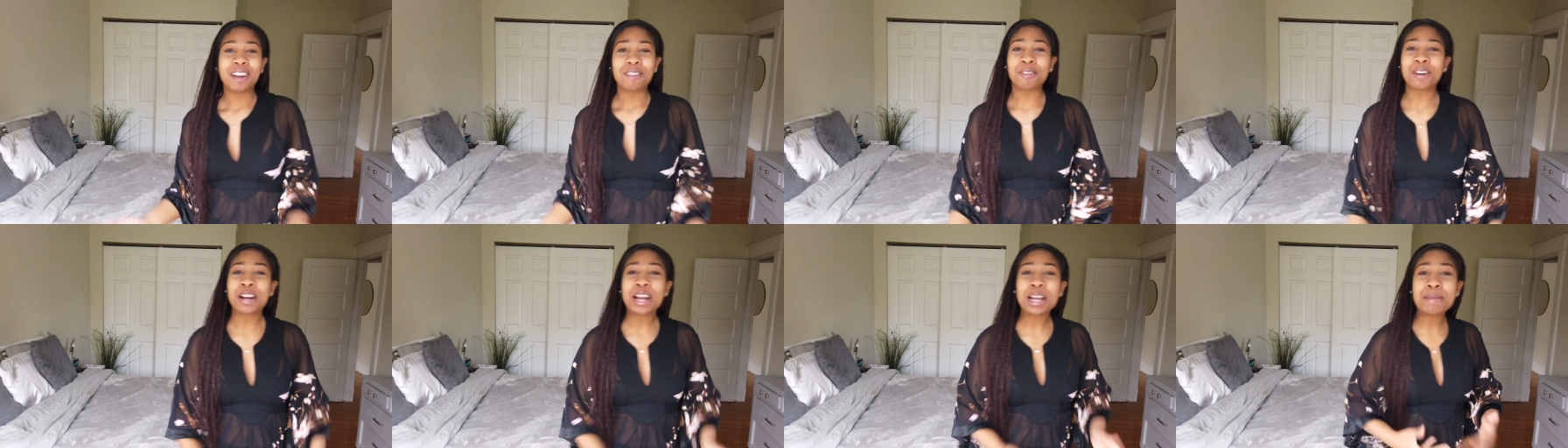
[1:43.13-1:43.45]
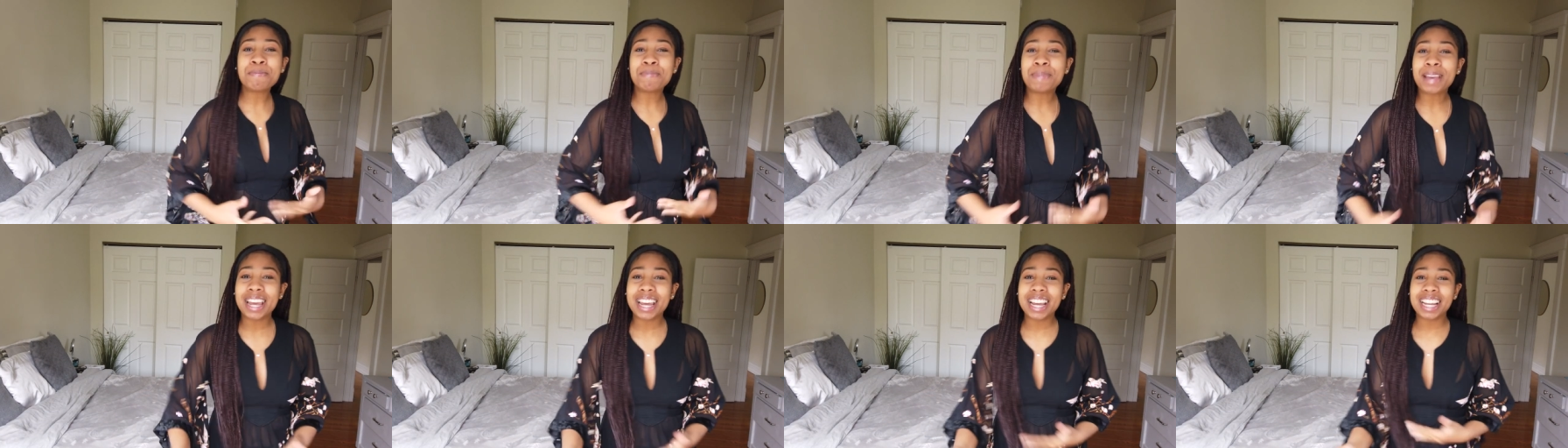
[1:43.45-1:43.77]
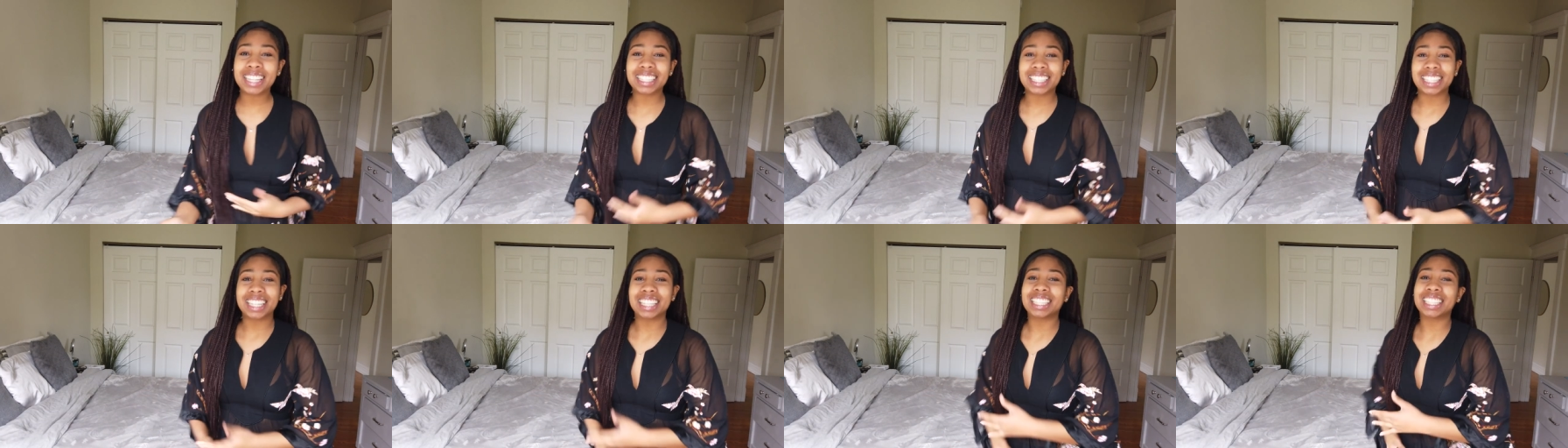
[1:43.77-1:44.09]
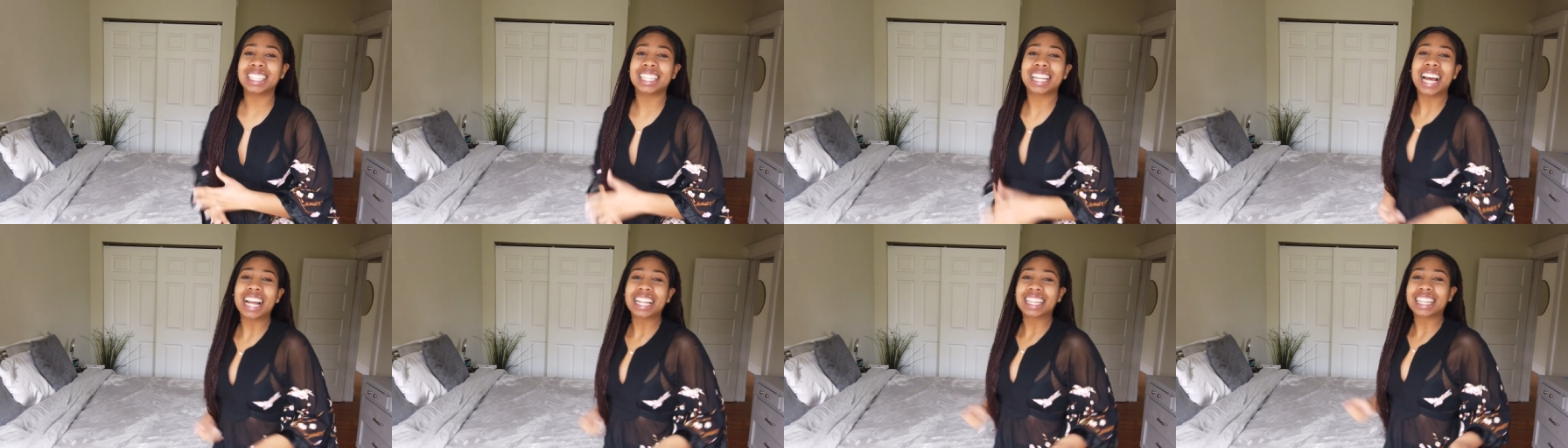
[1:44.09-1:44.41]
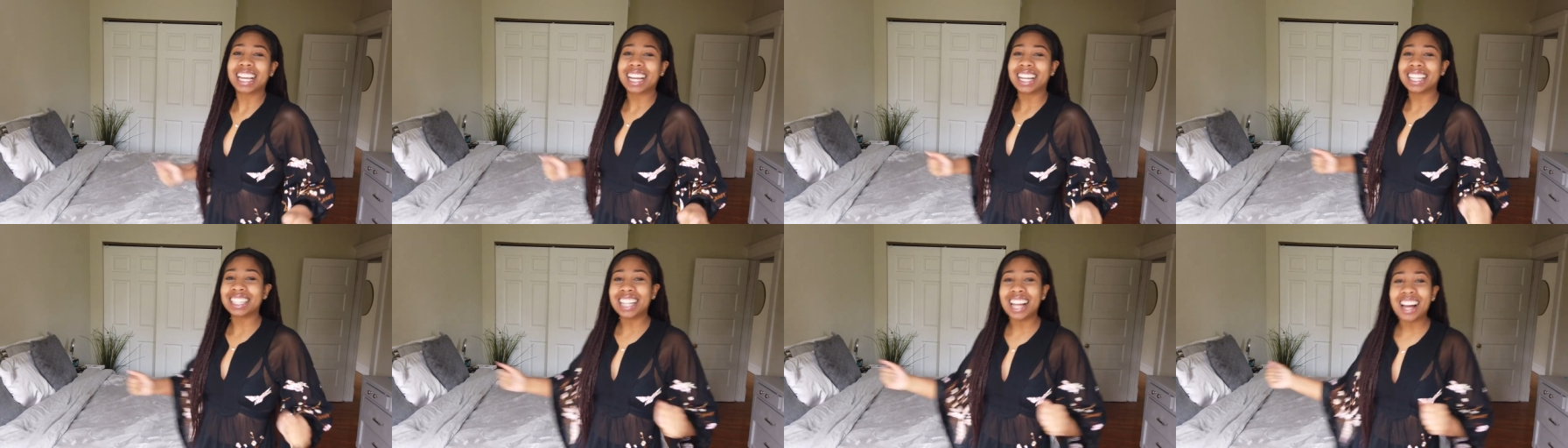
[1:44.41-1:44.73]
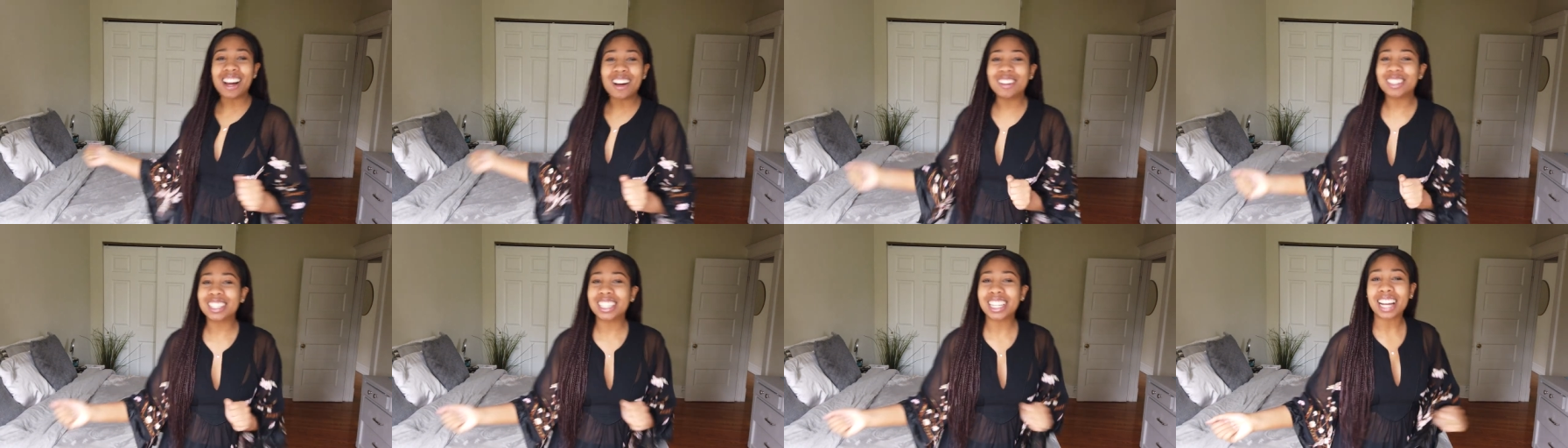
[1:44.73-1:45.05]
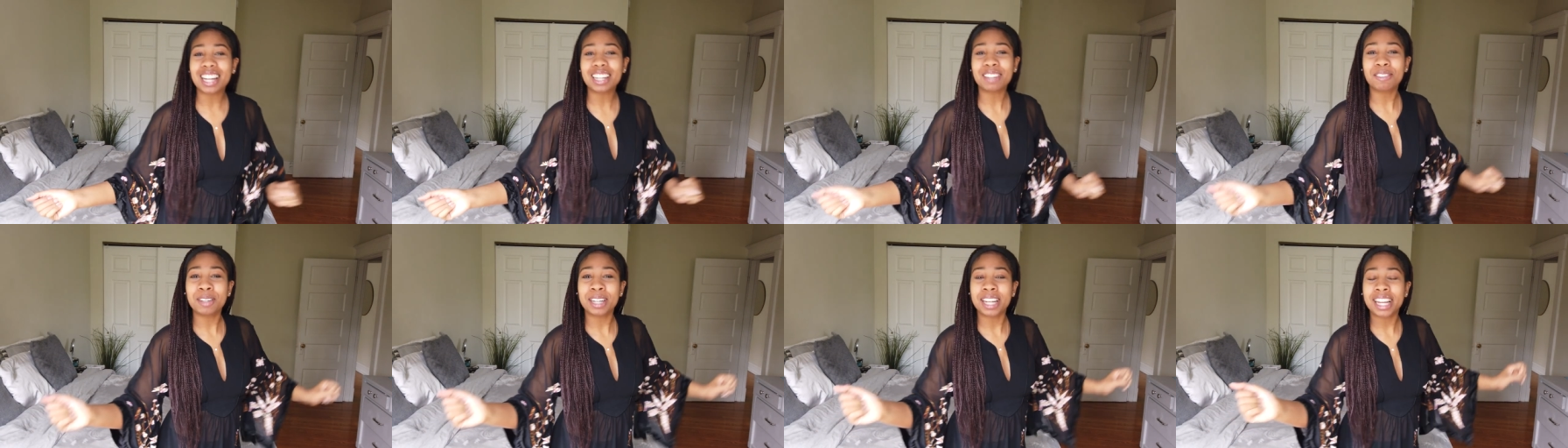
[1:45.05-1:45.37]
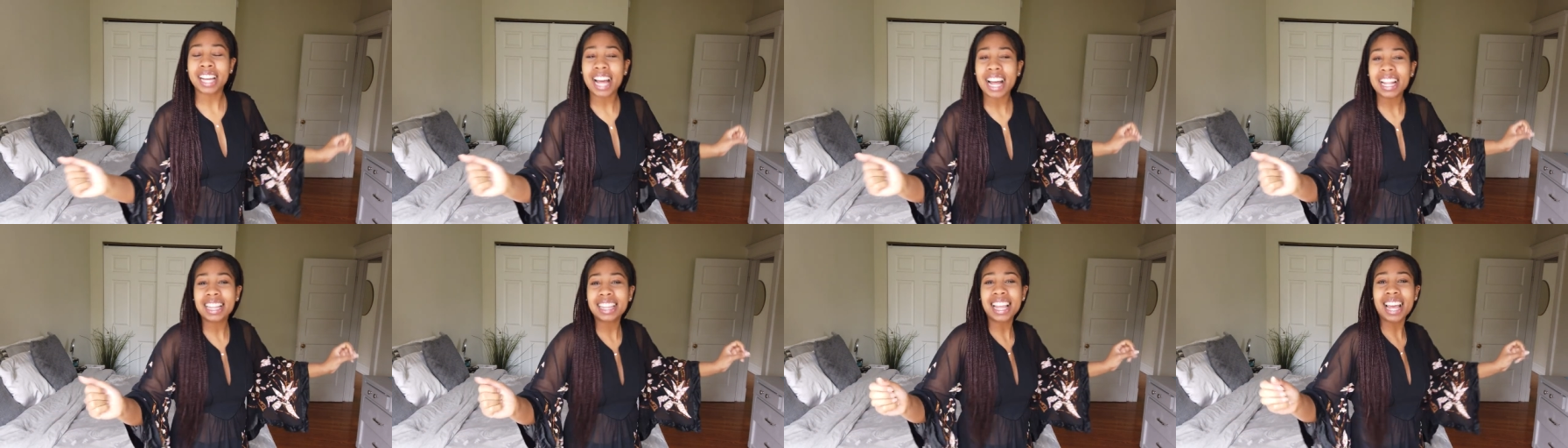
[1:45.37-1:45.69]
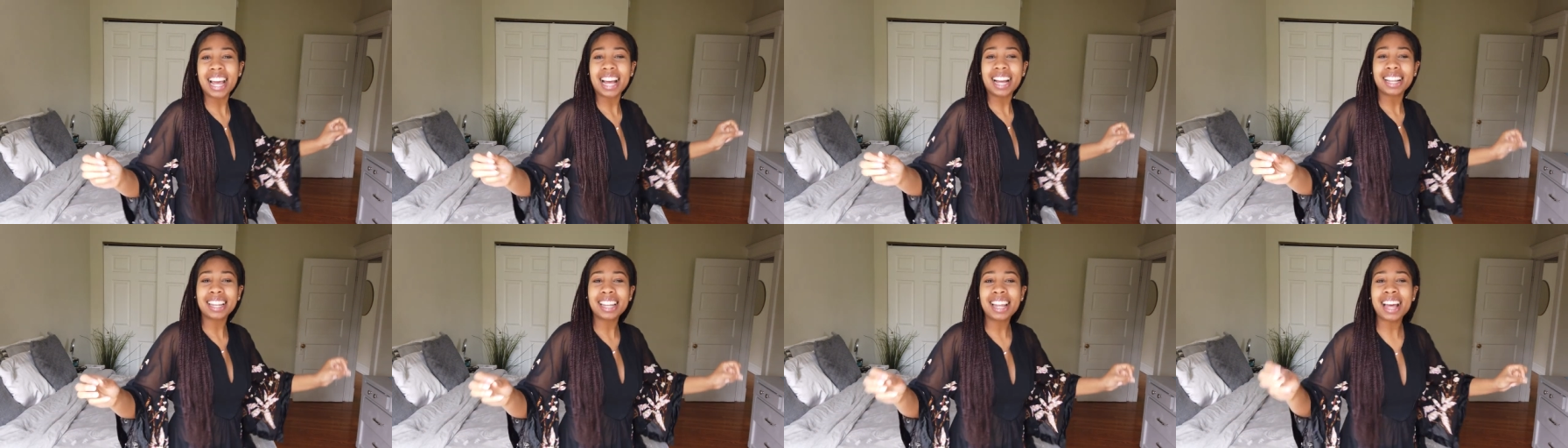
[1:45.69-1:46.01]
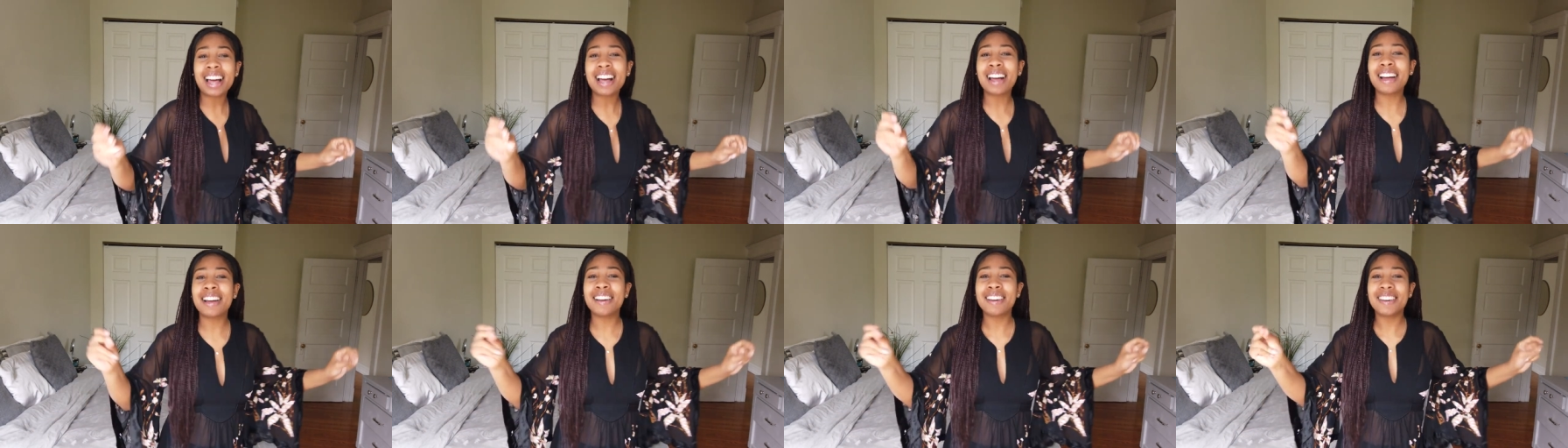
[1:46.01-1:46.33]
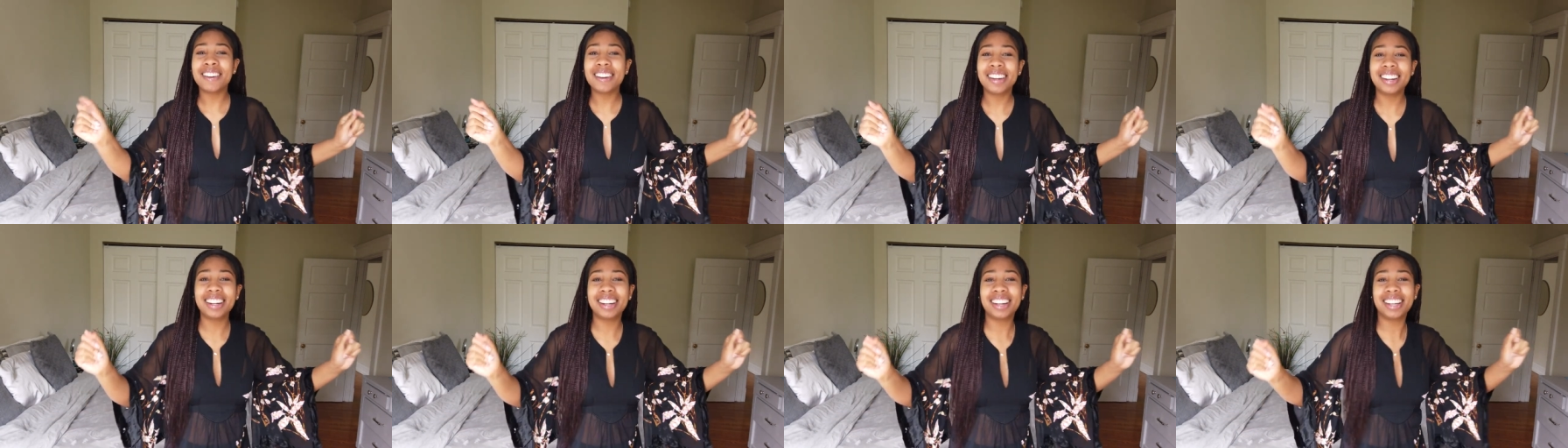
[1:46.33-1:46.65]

remix, and she got the glow type. We got that glow.